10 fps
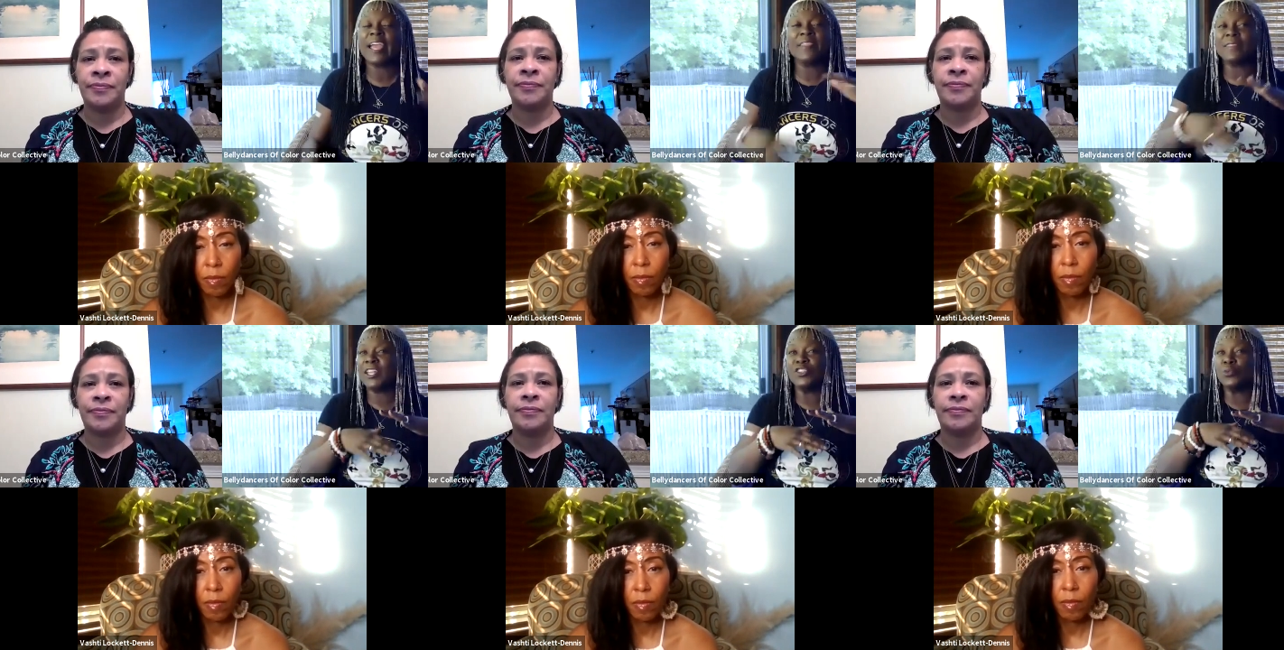
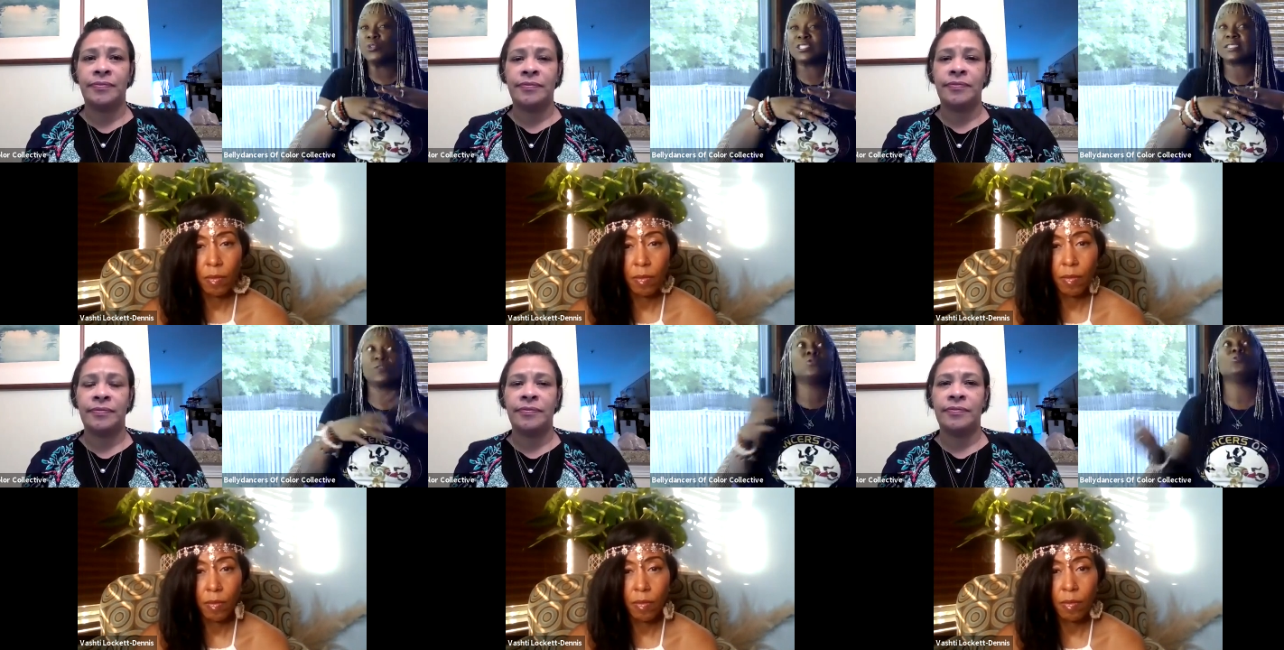Speaker 1: and then you were
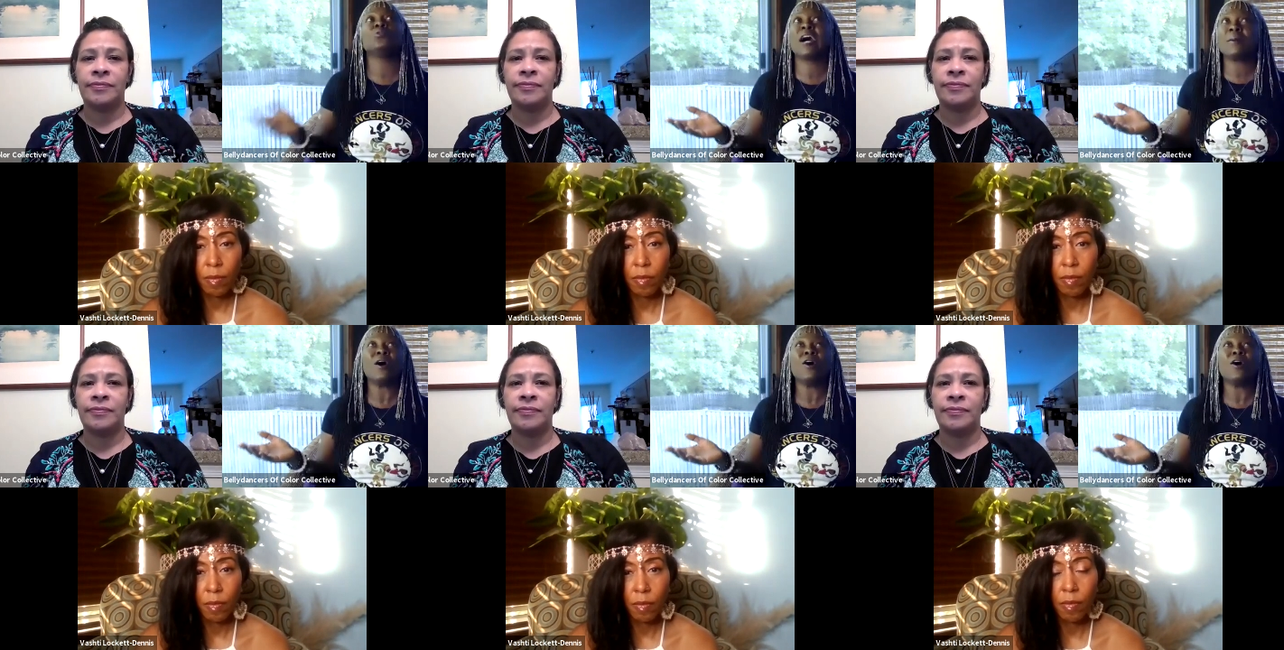just ooh i'm
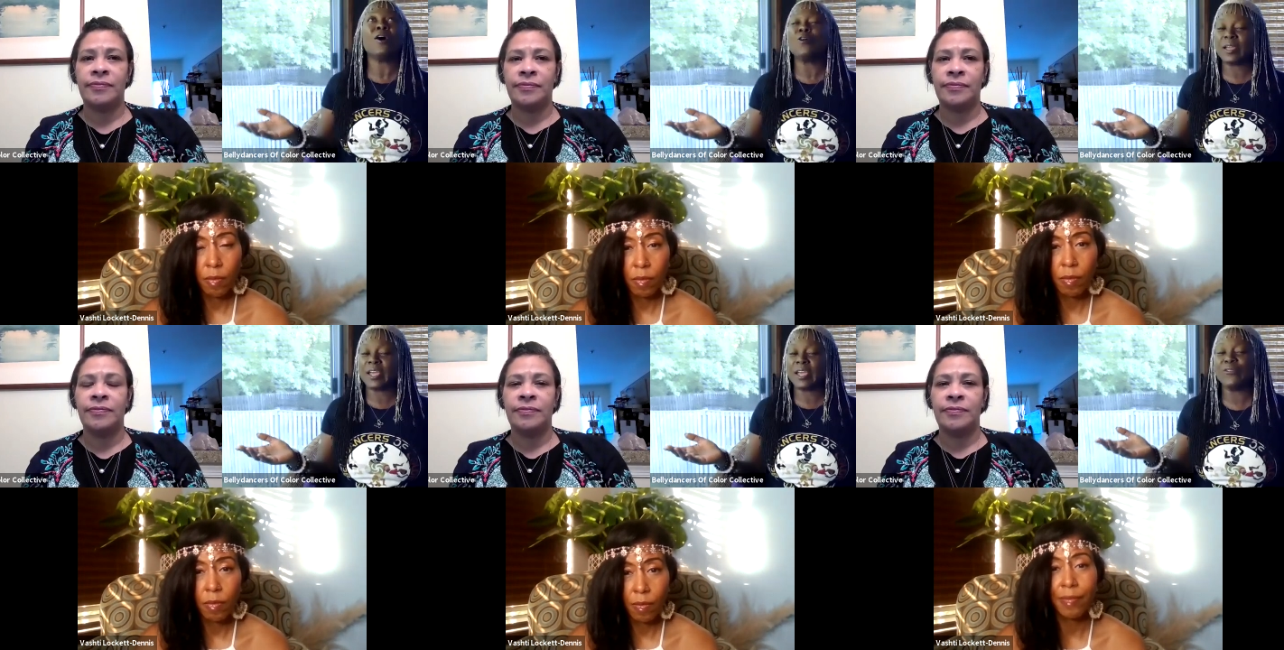
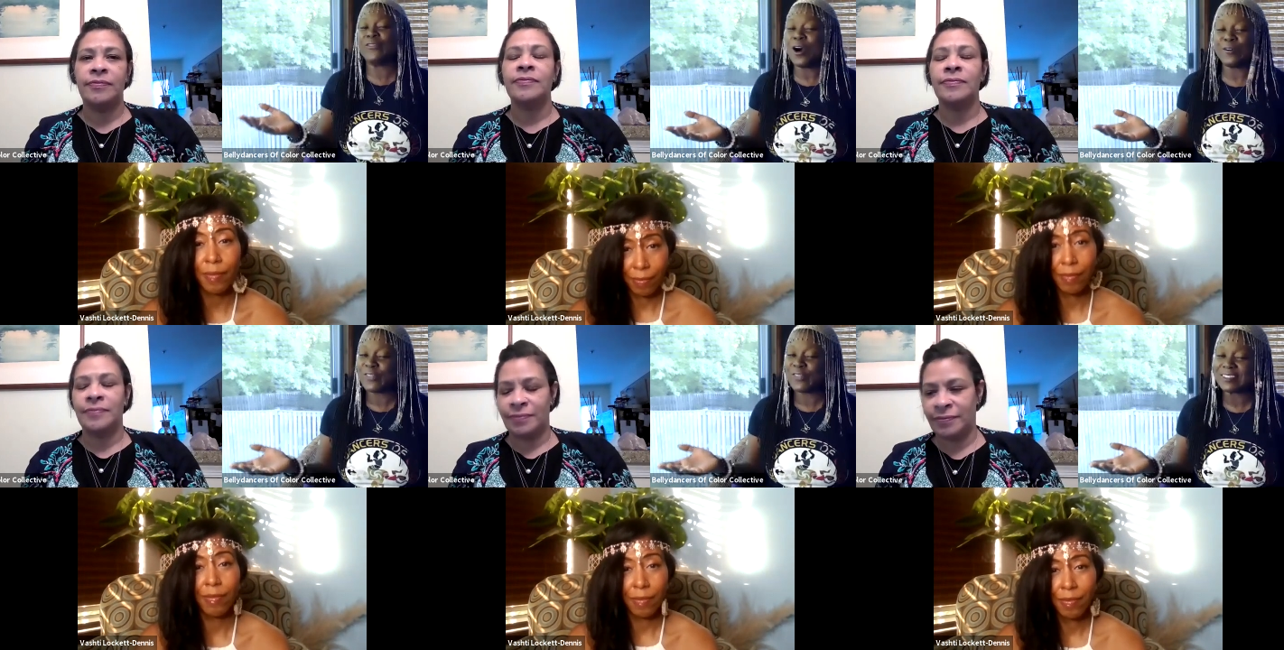home and we've
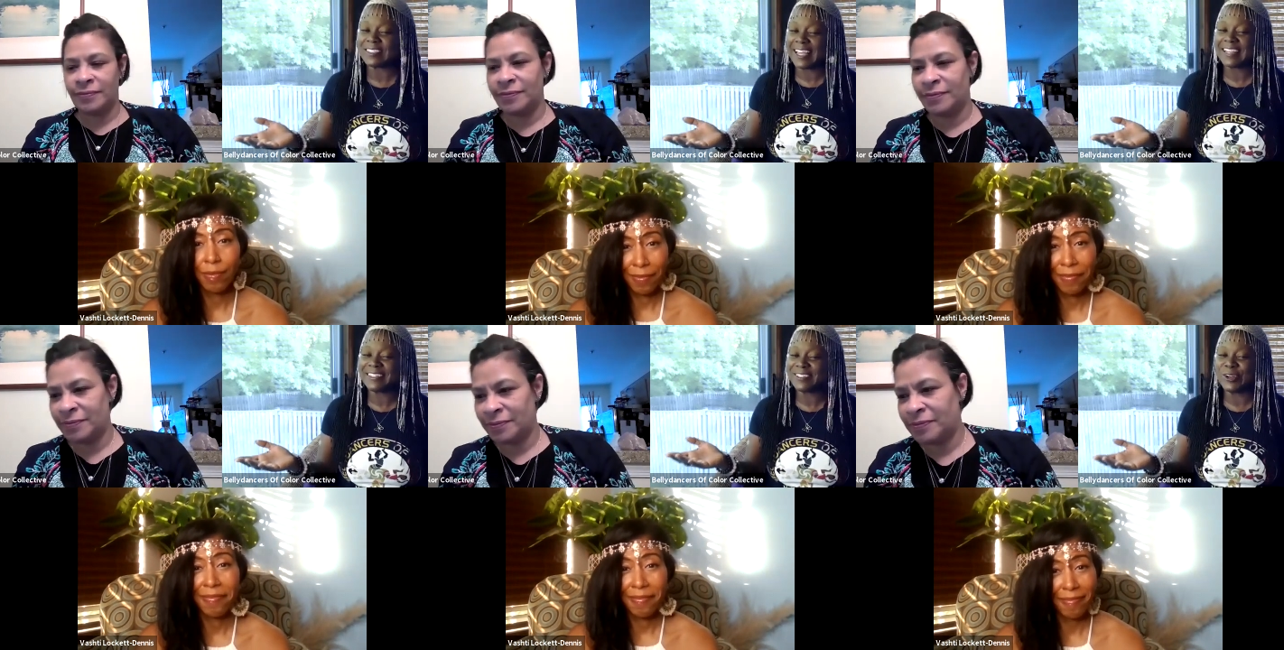all felt
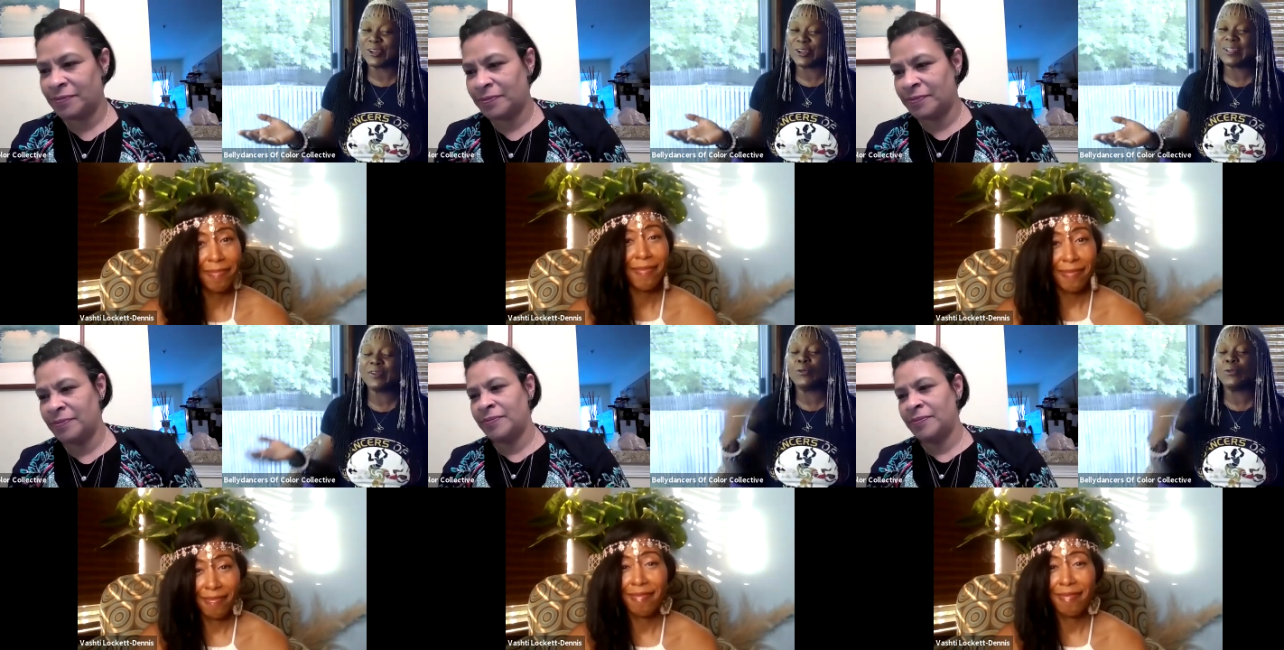that you know